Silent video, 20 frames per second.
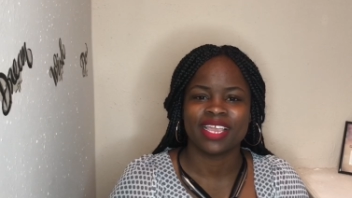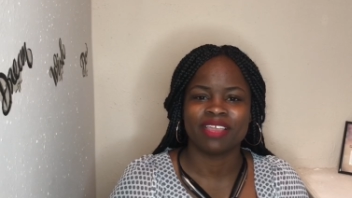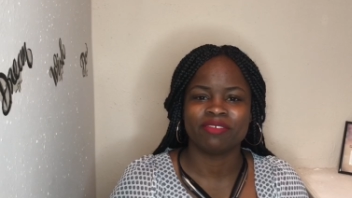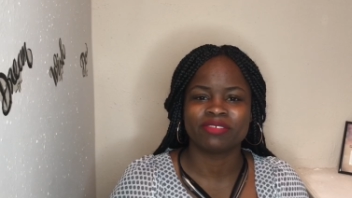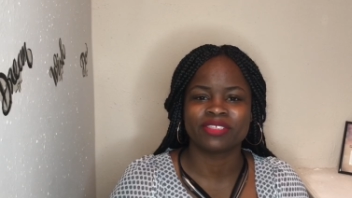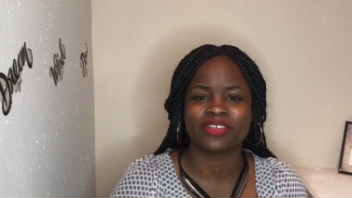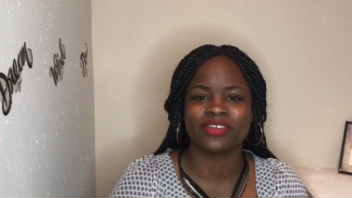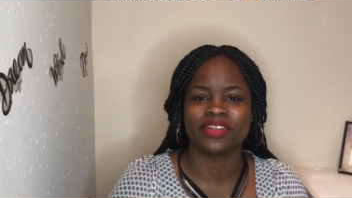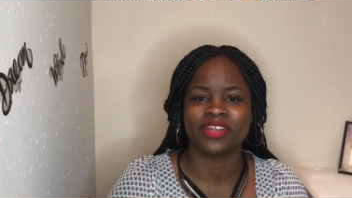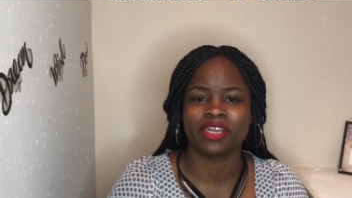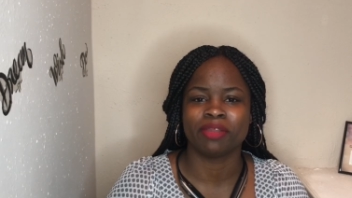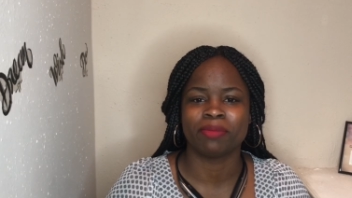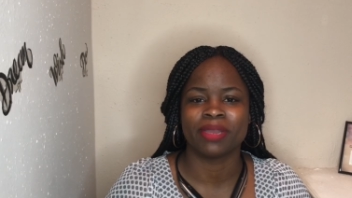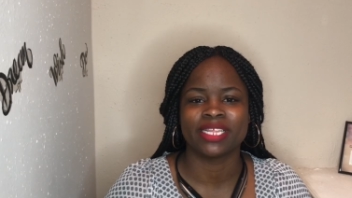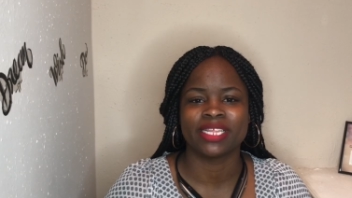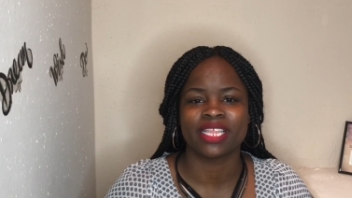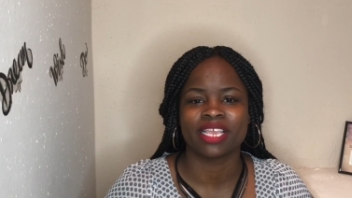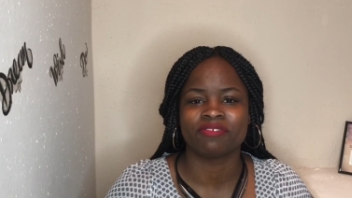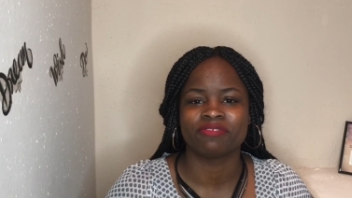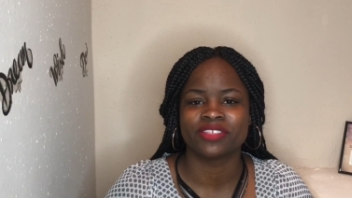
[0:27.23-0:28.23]
Hey, what's going on,
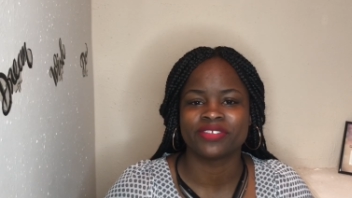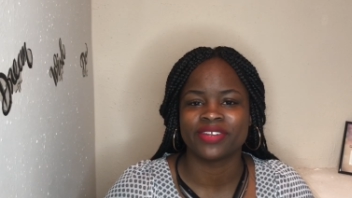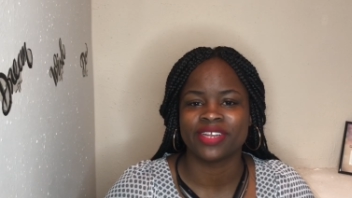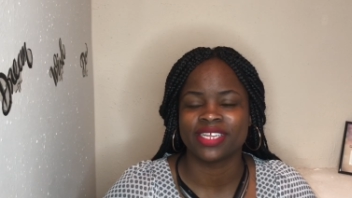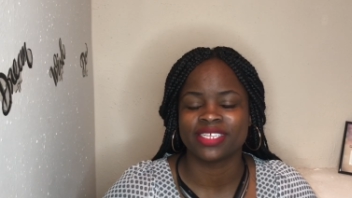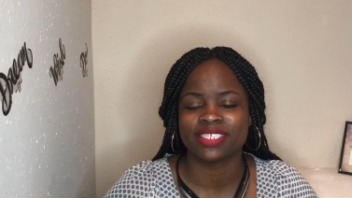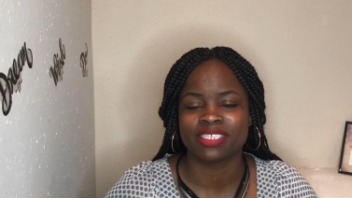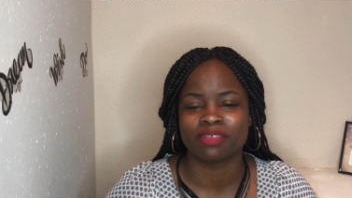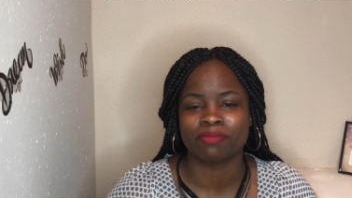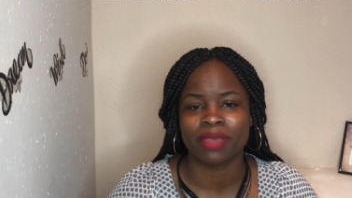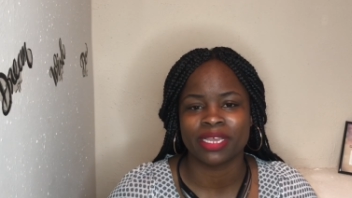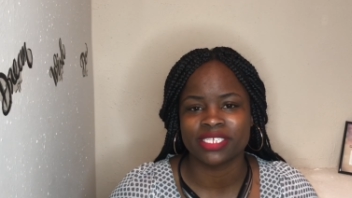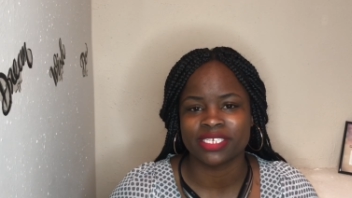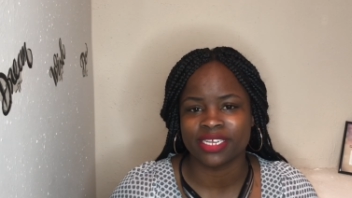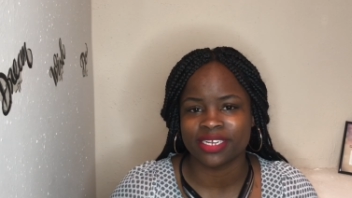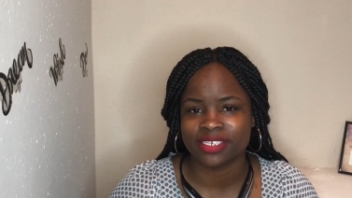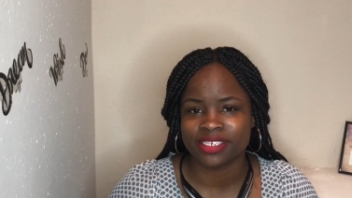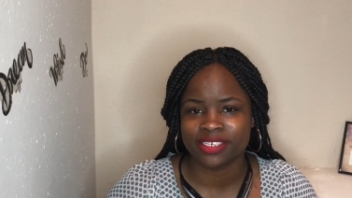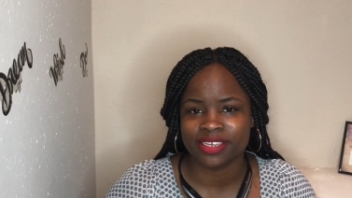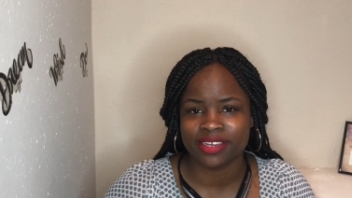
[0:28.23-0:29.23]
everybody? Thank you for tuning into my
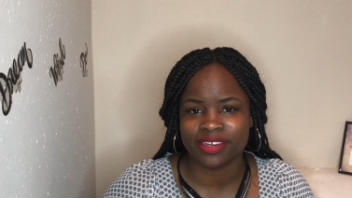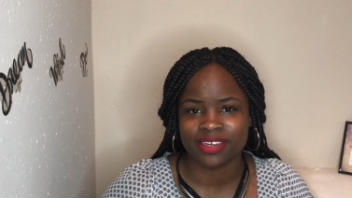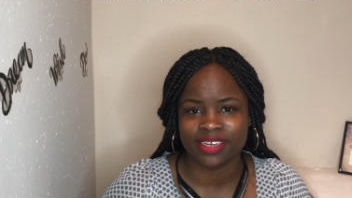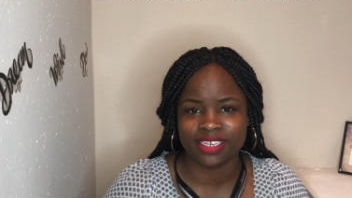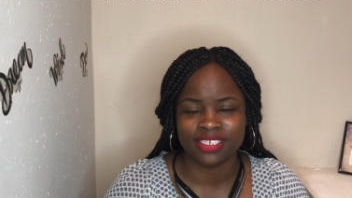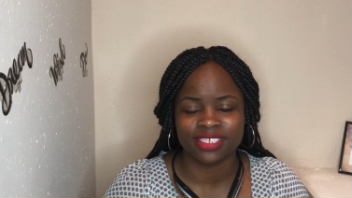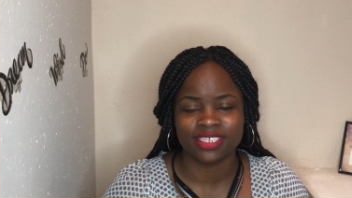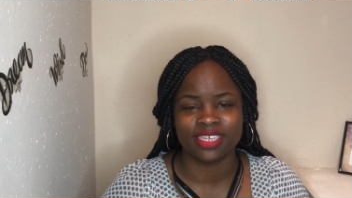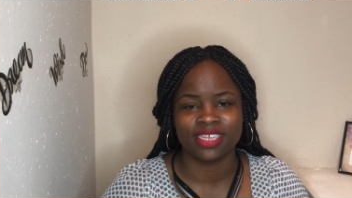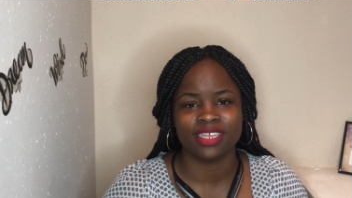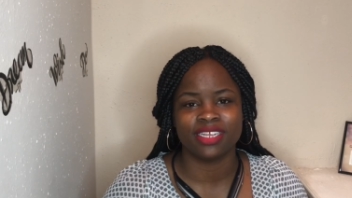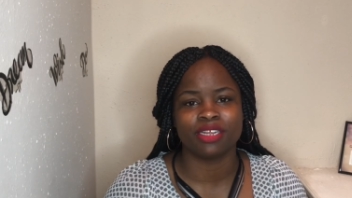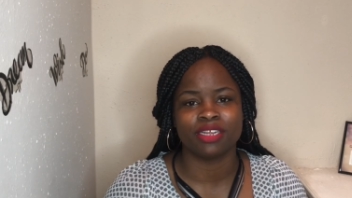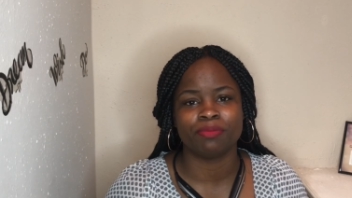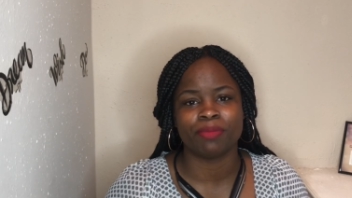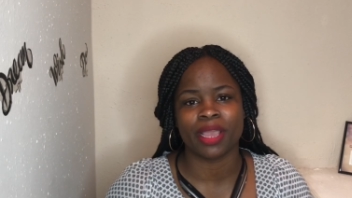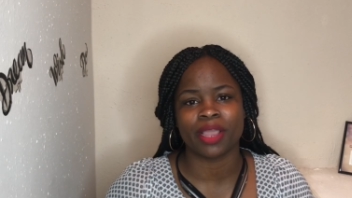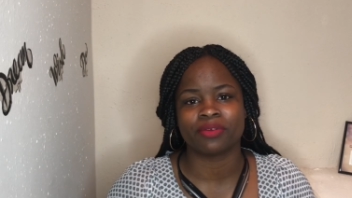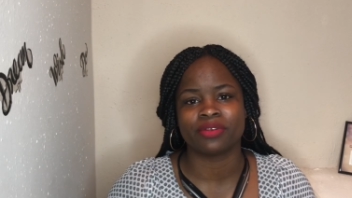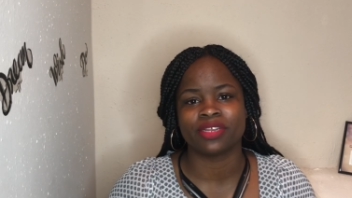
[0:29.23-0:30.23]
channel. It's your girl Nesha here,
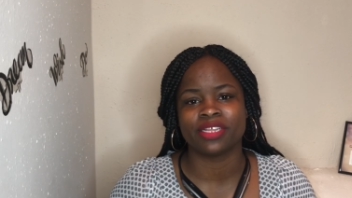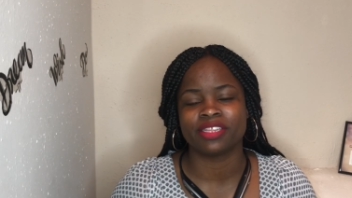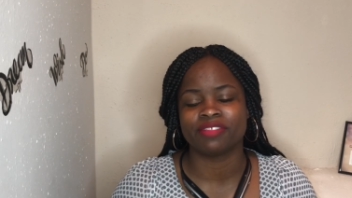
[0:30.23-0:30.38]
back on